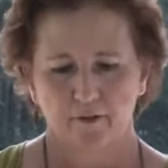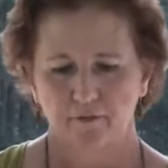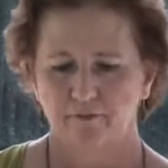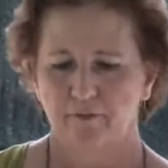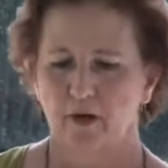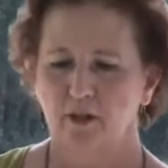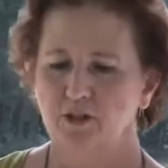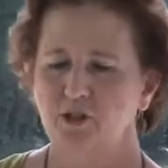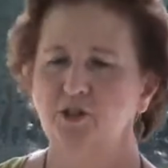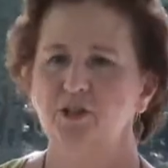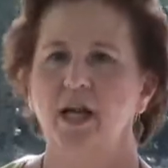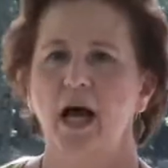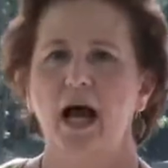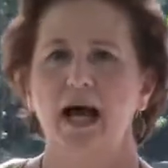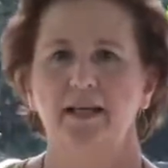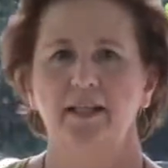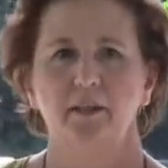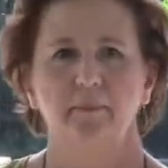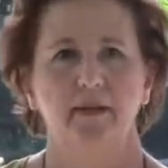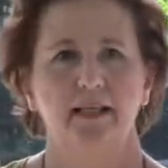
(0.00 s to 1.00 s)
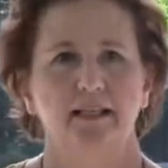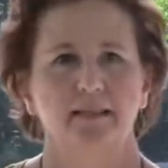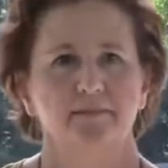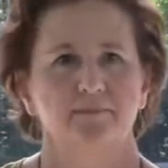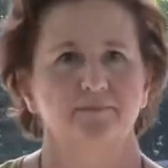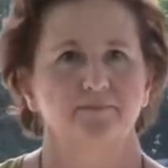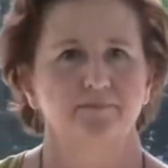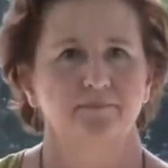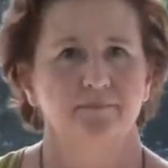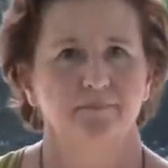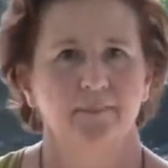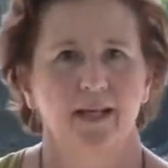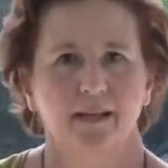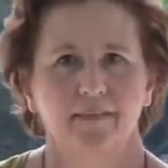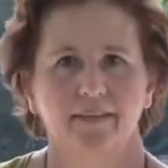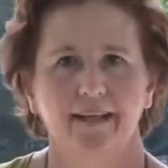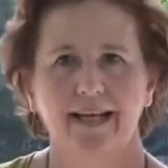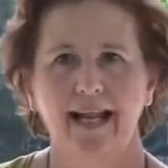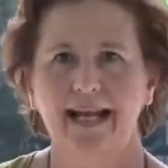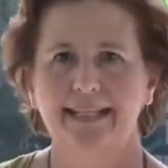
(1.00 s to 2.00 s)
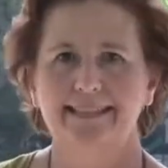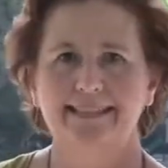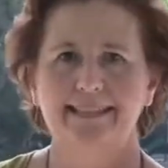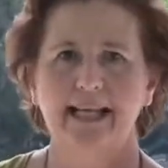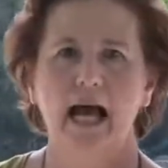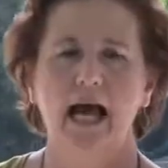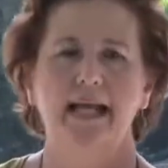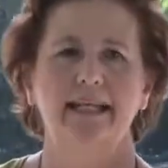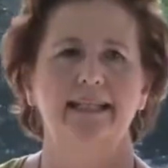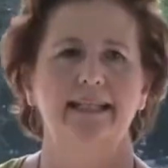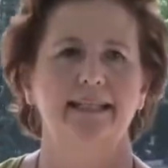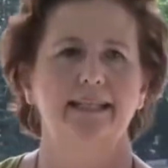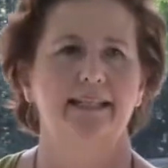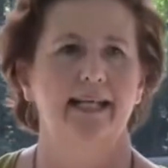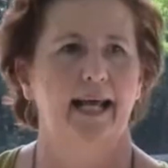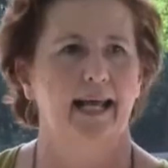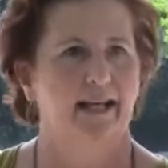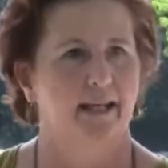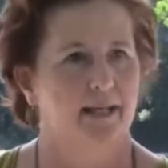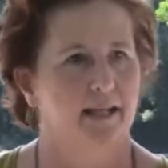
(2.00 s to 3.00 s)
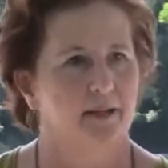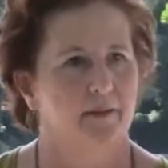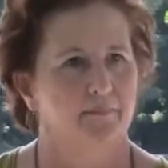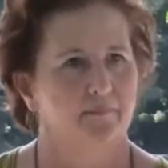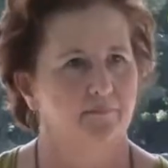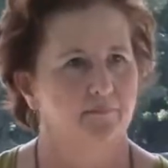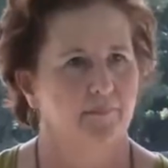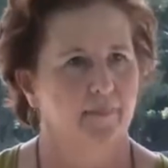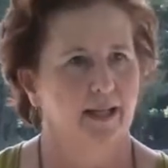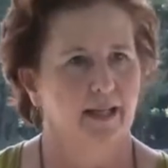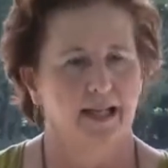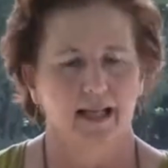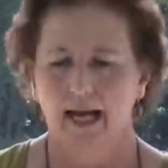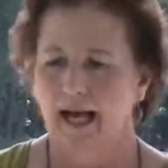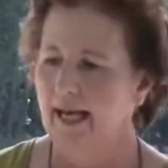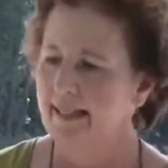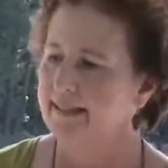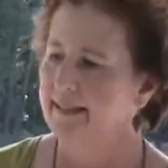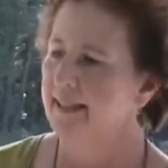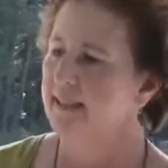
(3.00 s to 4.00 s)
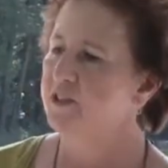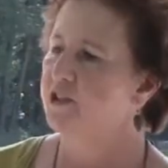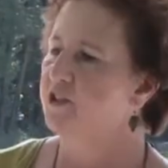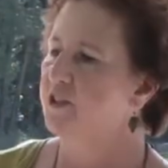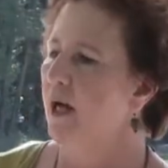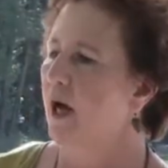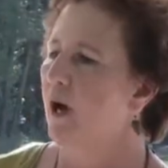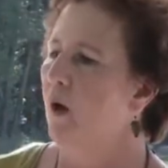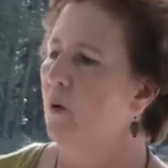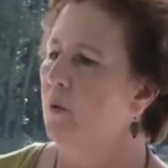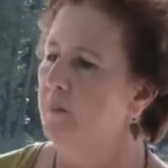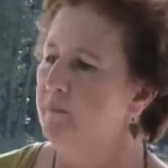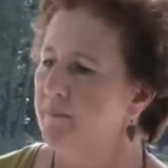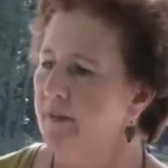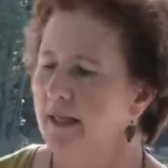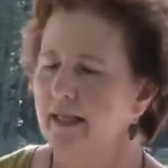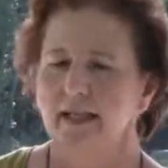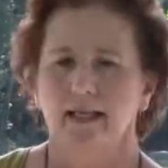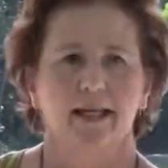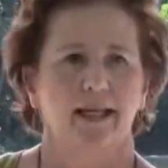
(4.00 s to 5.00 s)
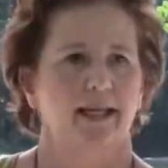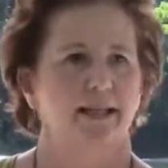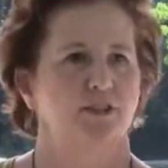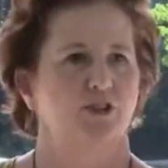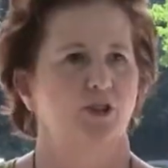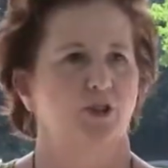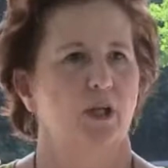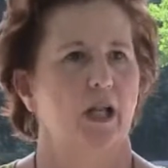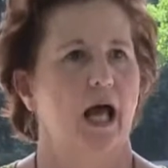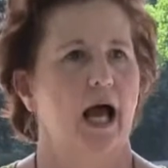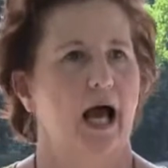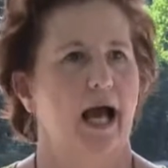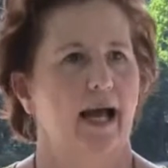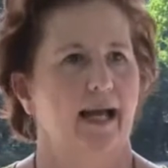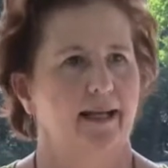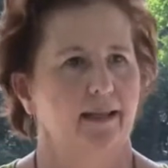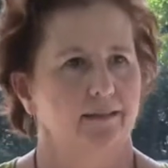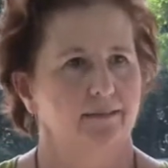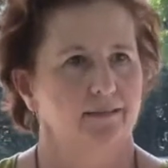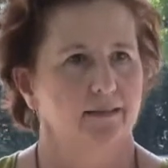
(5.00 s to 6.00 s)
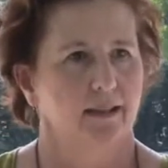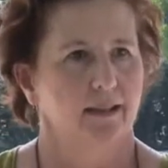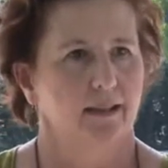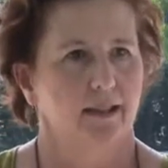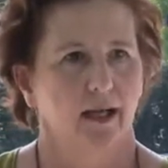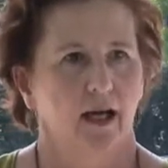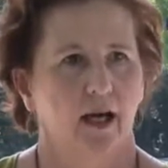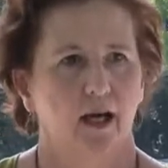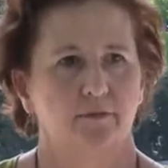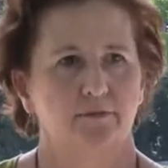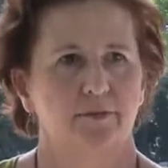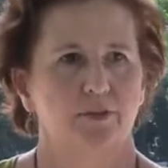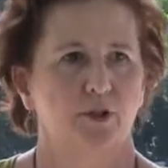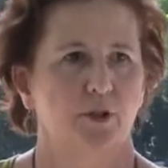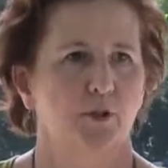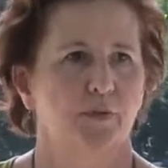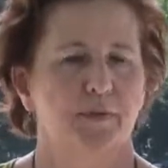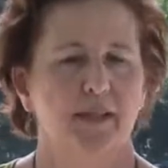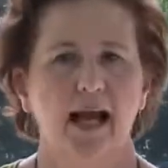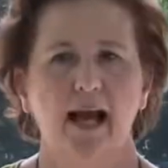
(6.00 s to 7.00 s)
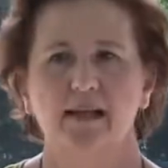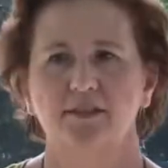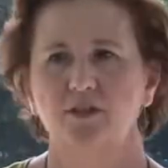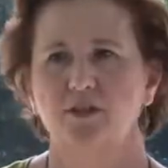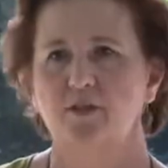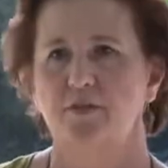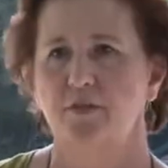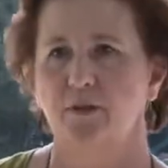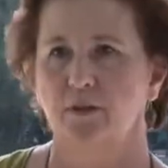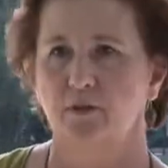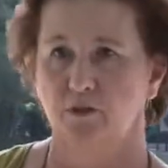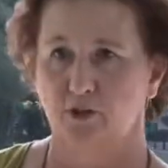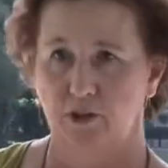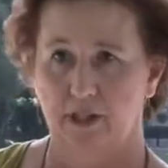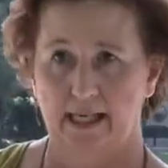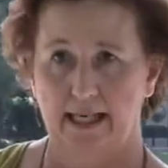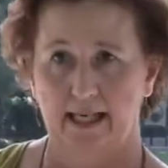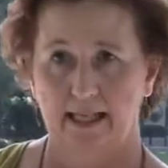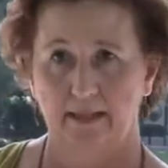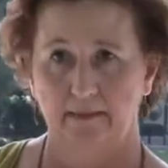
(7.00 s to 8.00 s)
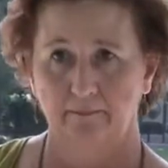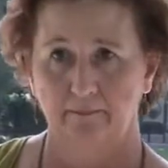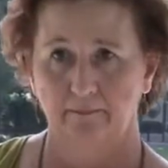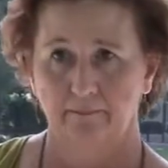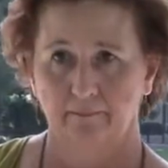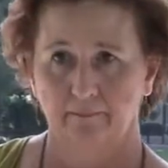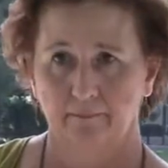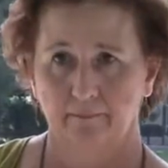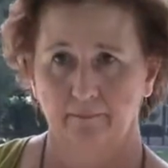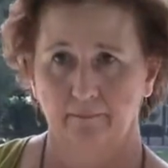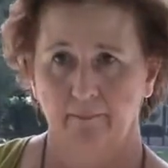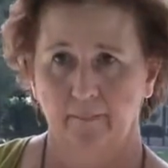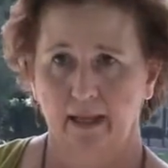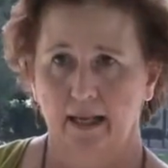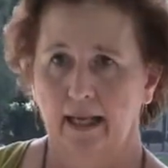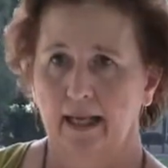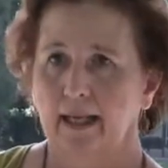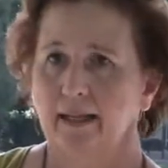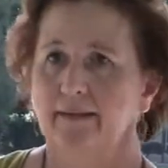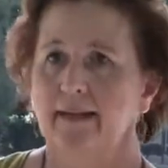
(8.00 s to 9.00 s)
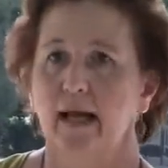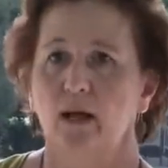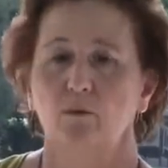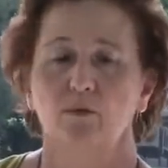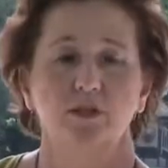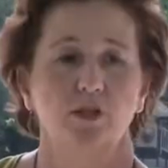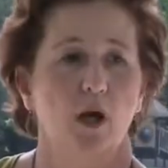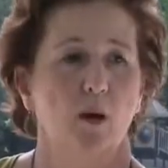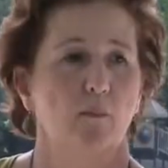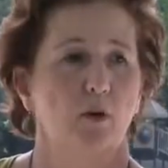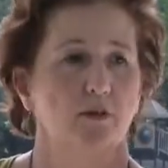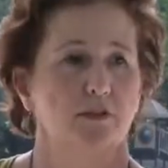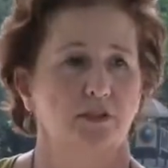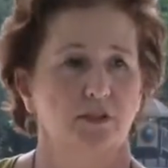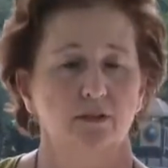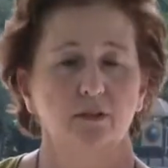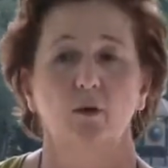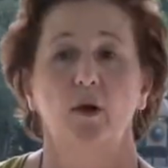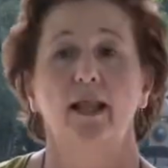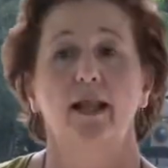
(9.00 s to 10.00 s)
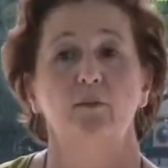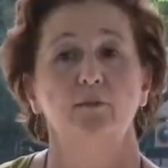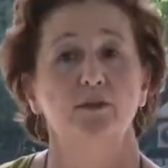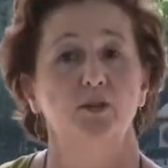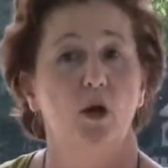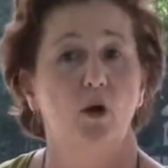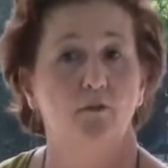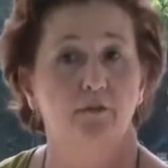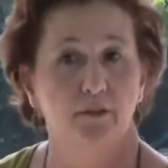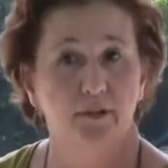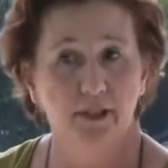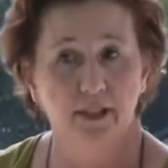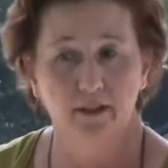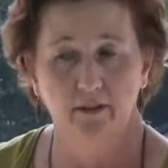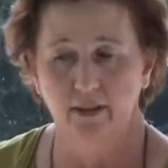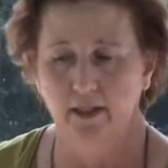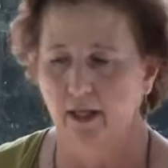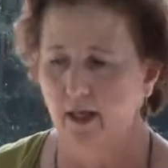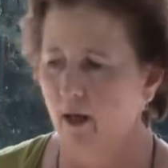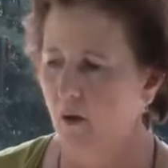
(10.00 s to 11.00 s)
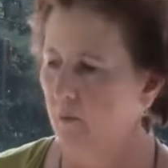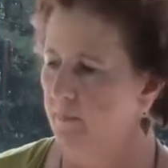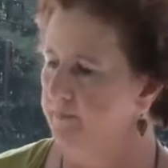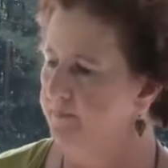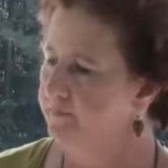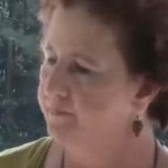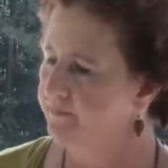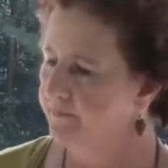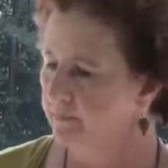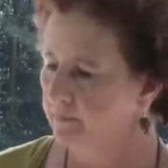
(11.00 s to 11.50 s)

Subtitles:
The first document that I signed and dated, I did so in July of 2013. That was over a year ago.